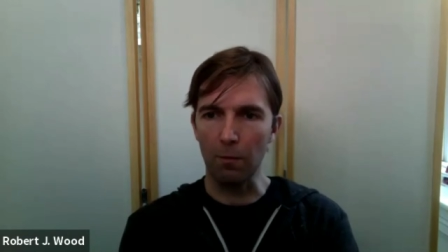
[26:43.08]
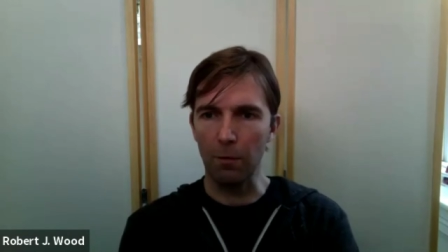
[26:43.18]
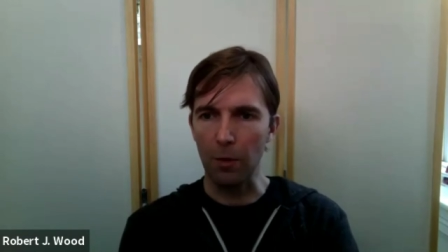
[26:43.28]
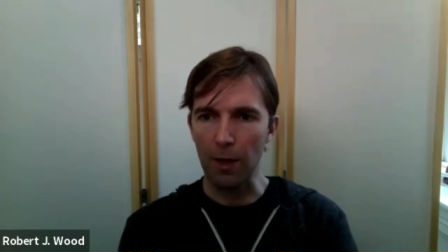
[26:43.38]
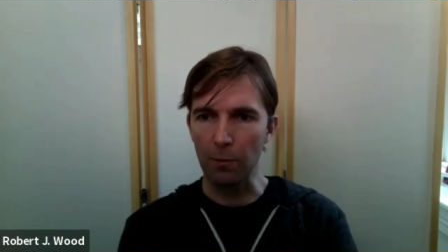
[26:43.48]

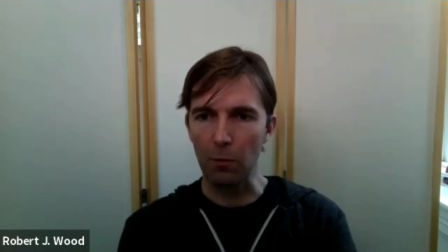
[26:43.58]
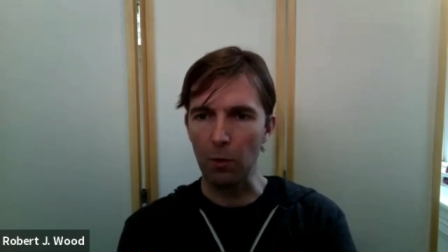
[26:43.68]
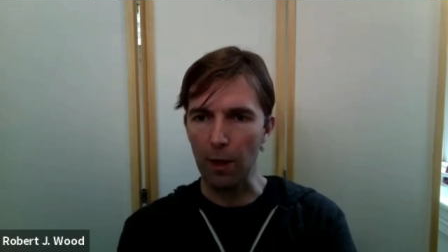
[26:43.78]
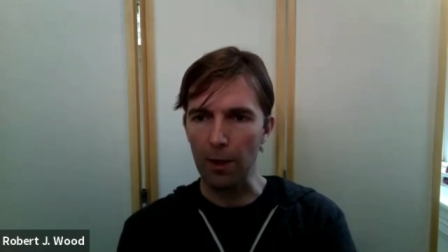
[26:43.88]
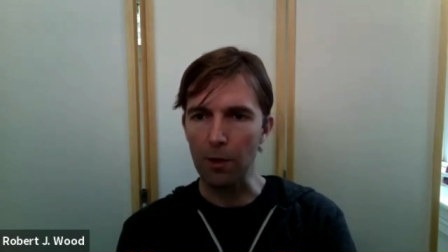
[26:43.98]
for lack of a better
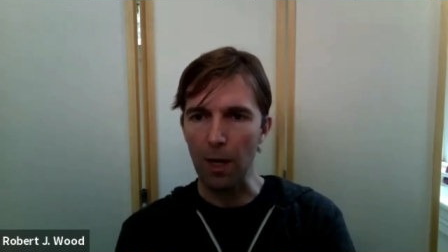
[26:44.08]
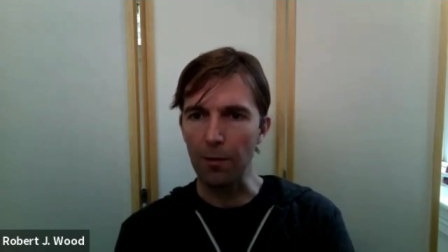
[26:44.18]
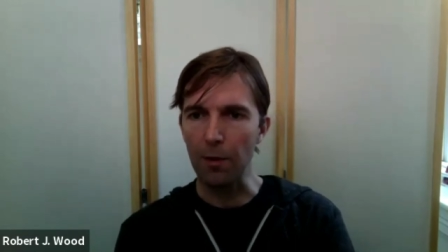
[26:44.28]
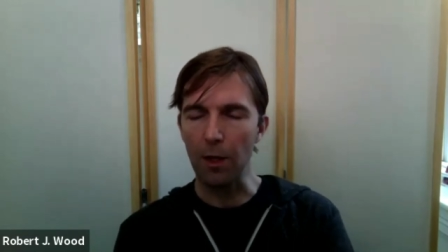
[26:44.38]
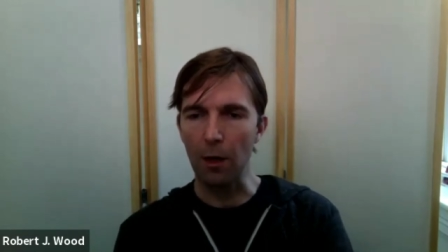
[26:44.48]
word, I guess,
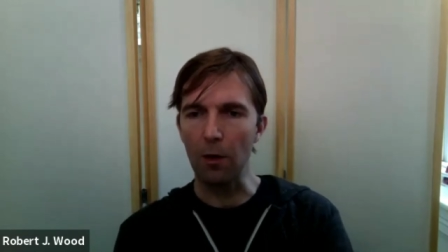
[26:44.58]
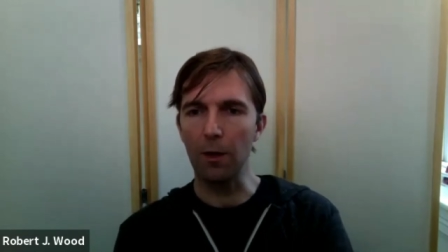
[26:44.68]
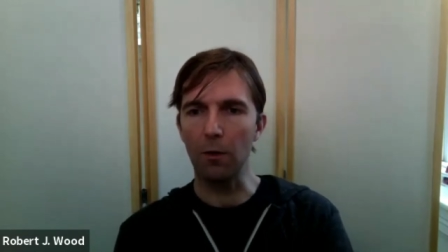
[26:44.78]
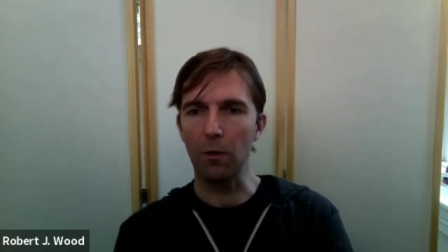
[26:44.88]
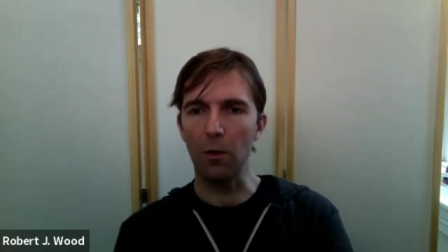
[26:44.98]

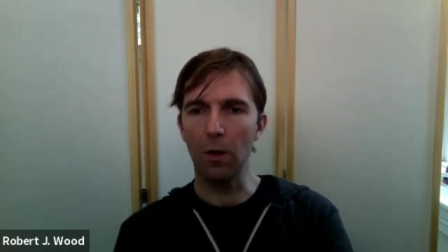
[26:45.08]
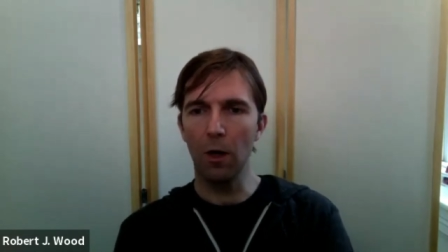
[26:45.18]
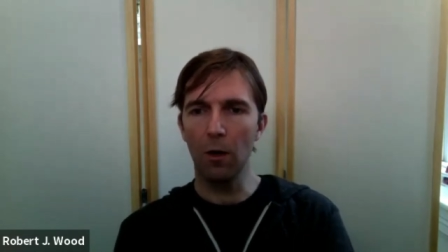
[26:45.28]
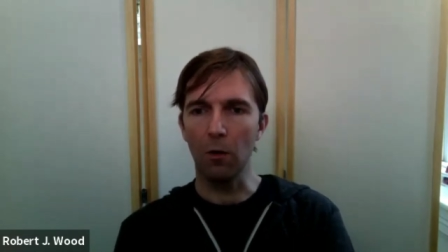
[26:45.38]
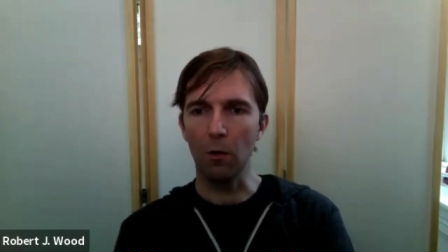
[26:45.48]
nonlinearity or,
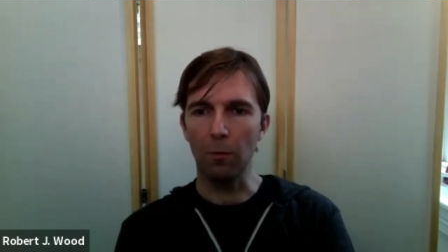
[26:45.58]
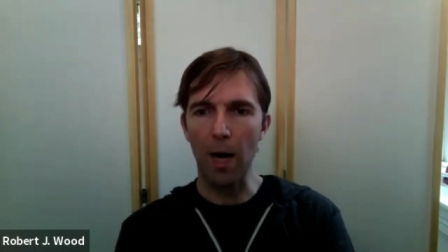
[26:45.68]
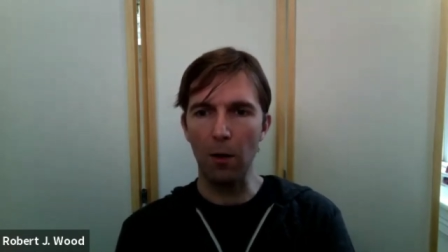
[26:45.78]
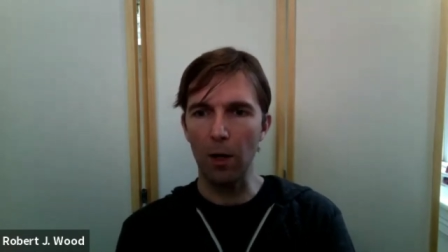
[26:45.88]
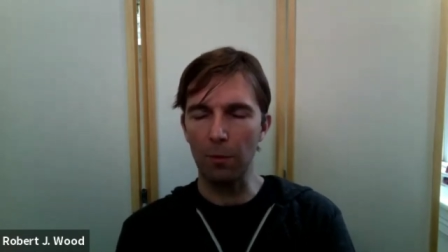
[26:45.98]
or
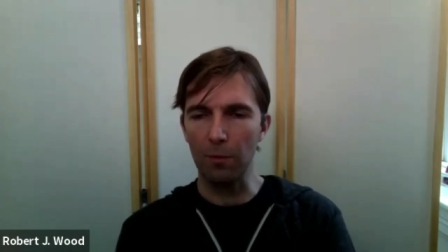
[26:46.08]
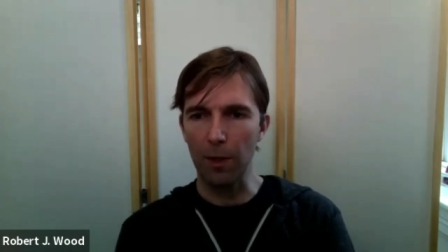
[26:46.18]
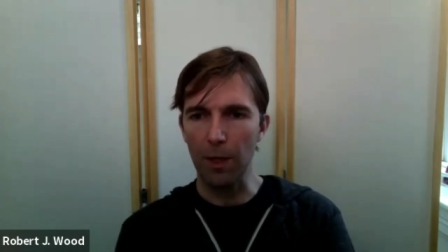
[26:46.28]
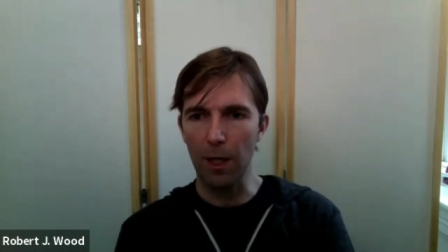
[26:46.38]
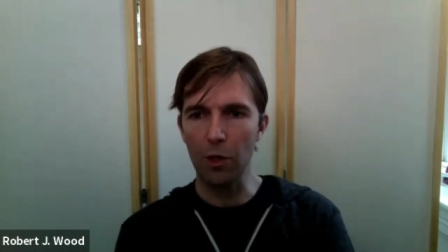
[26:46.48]
power
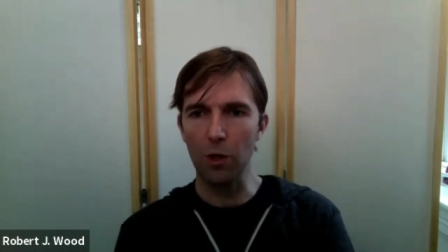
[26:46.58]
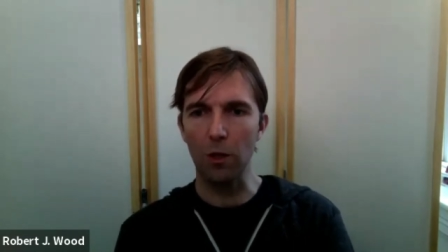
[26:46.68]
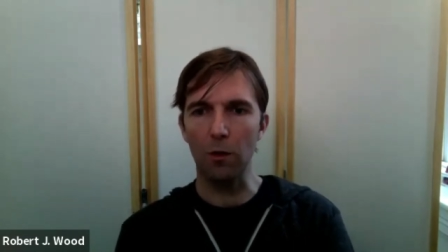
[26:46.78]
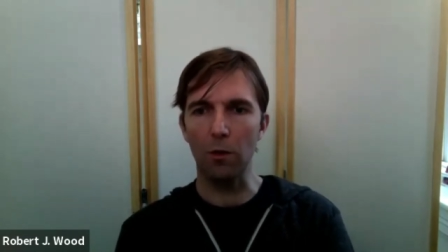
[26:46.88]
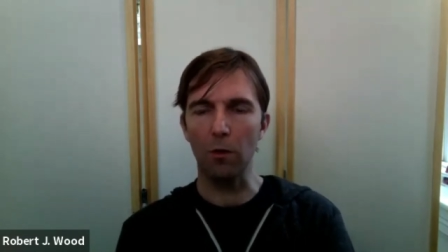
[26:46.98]

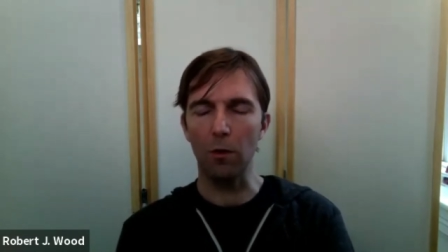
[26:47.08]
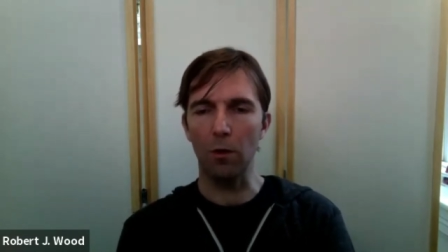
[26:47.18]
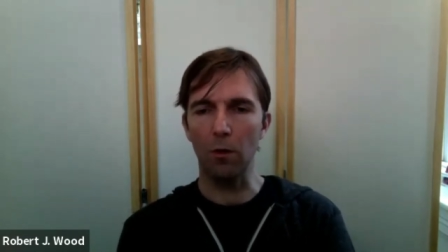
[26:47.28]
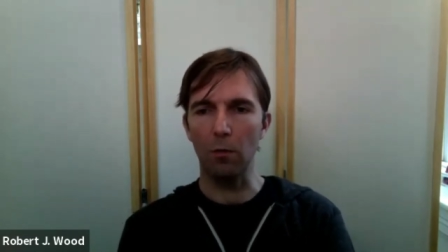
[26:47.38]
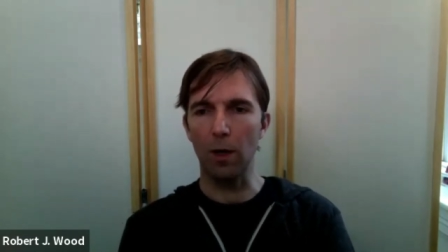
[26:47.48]
or
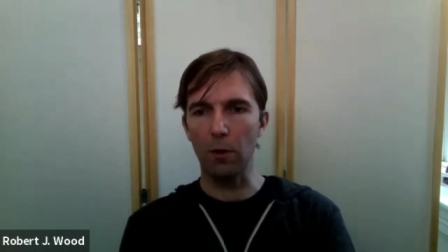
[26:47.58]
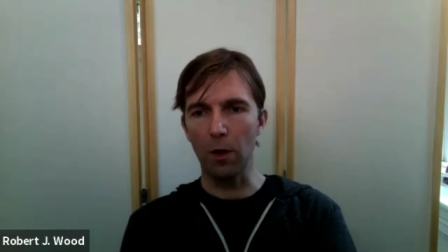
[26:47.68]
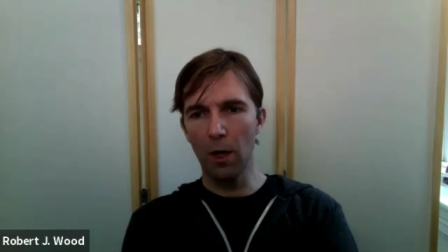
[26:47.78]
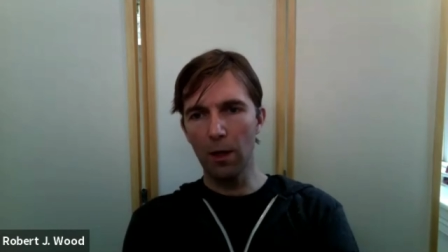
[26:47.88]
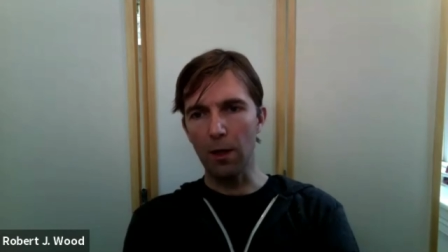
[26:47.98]
or whatever
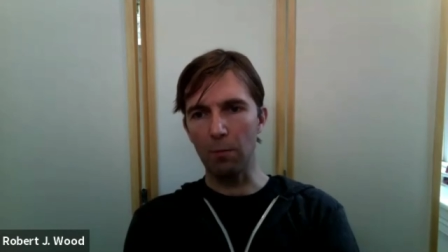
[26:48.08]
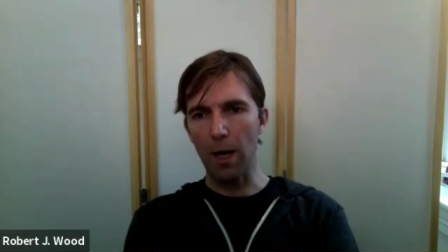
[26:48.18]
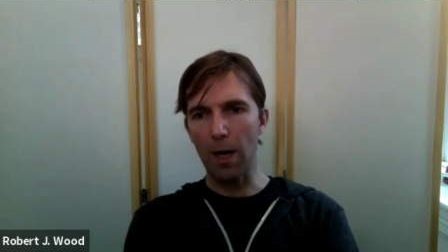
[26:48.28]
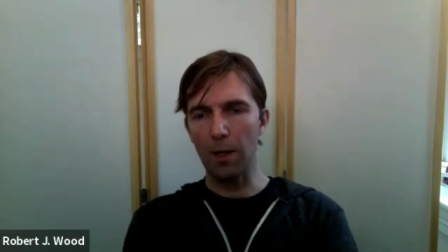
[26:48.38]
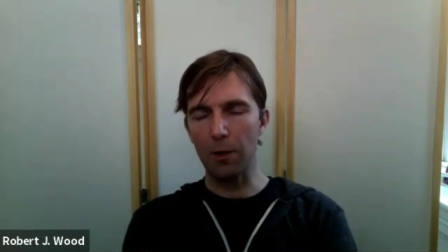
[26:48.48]
in
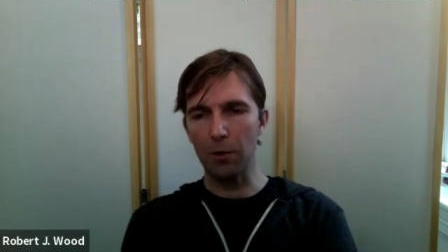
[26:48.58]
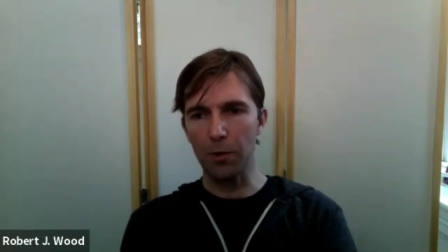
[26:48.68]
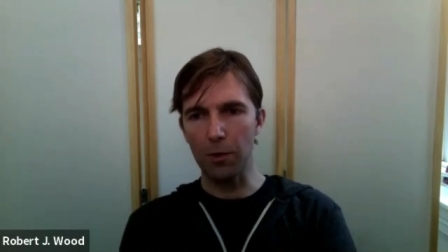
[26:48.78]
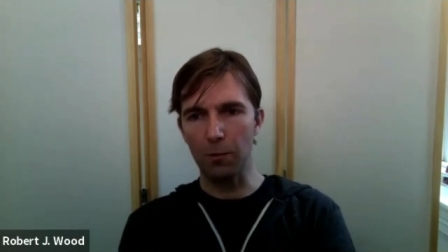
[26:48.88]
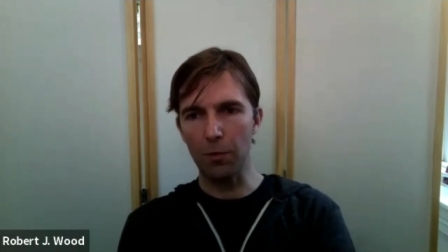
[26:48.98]
biological
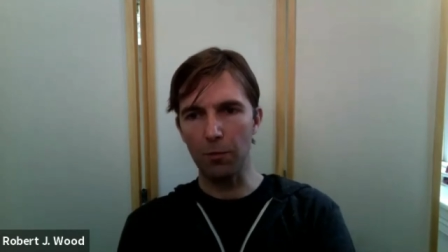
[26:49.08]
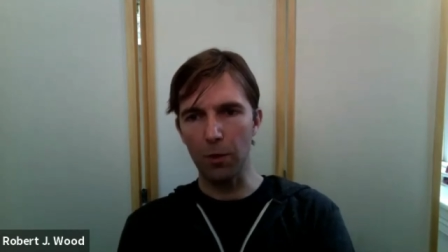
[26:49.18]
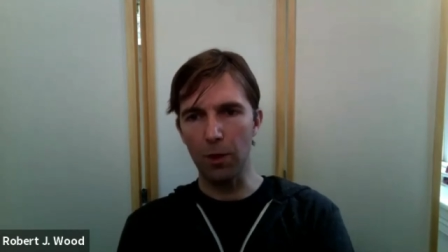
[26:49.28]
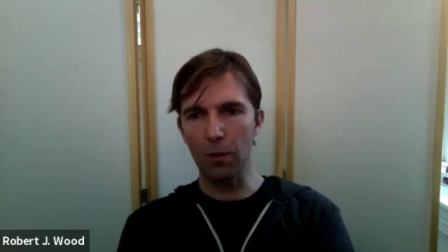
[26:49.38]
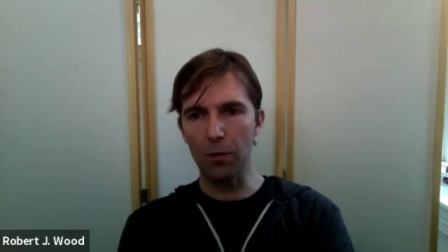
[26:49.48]
systems for
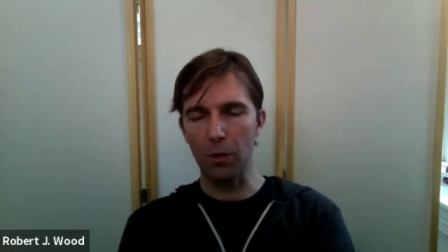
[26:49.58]
years.